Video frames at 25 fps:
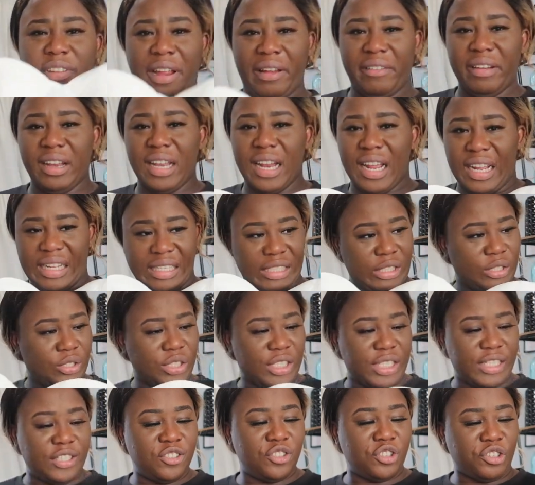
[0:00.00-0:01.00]
very nice
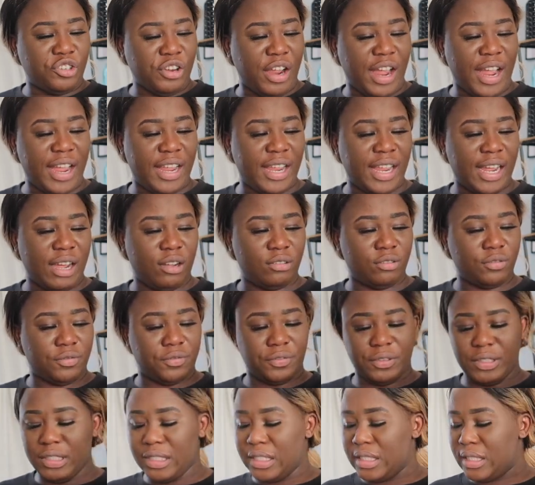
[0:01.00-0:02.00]
you didn't try
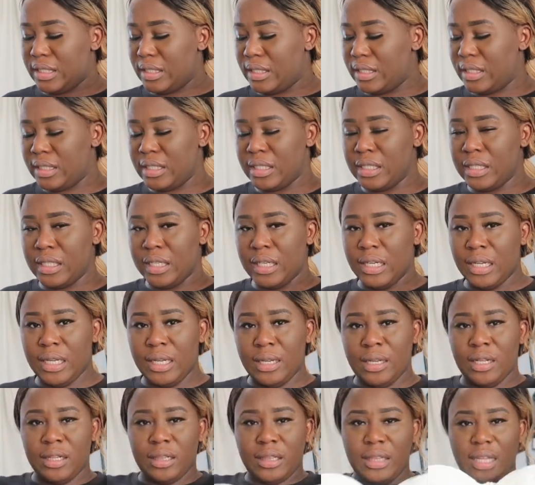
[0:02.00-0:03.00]
outfits
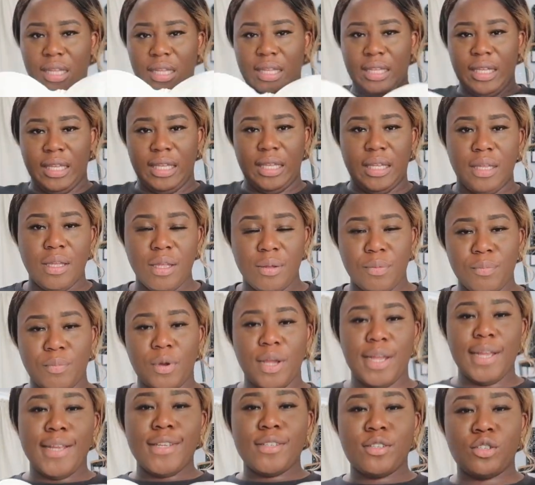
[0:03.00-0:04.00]
thingy,
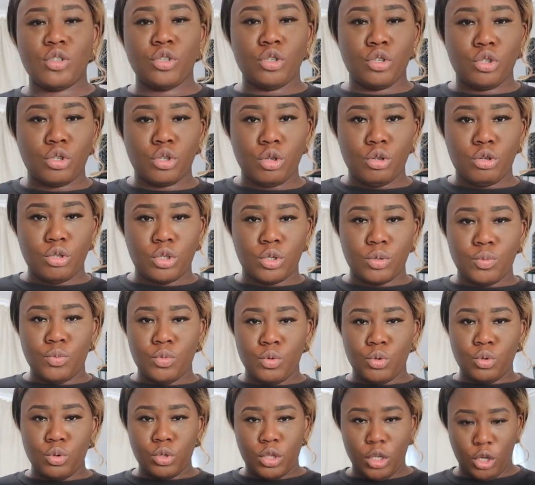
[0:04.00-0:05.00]
but it's just so
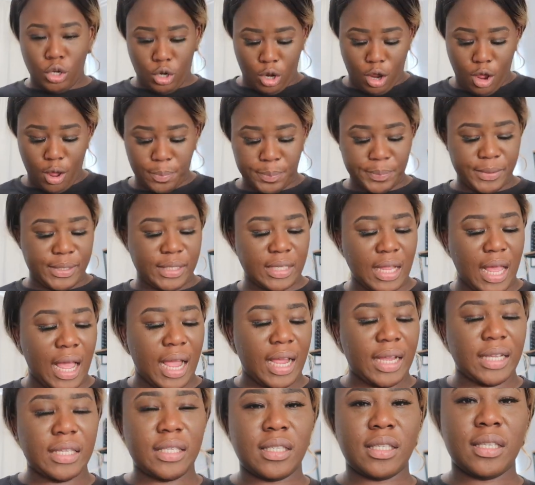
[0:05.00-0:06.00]
smooth. The cup
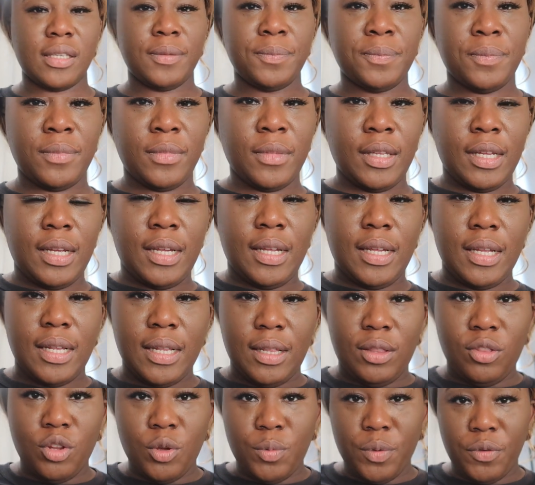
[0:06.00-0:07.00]
size,
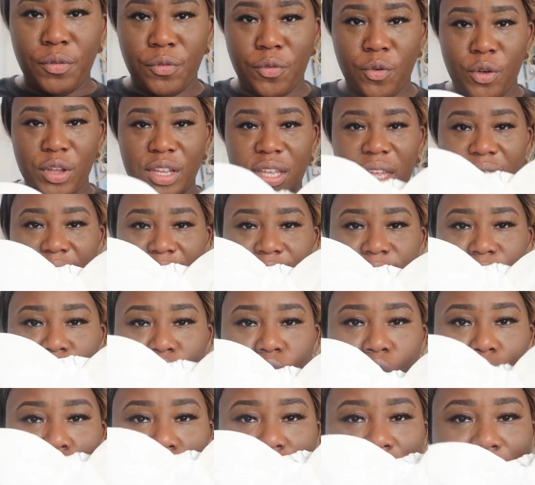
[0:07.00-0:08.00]
not before here, it's
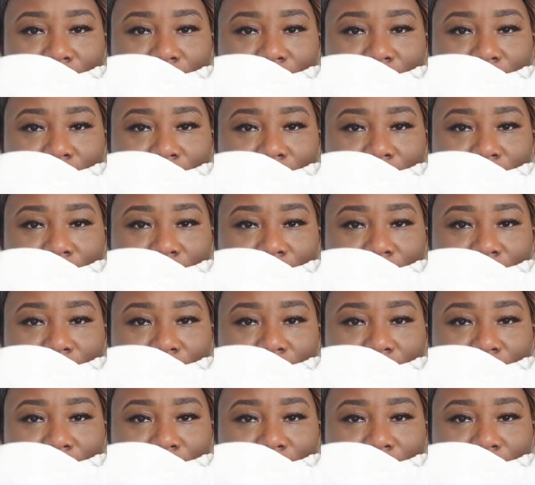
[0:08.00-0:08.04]
so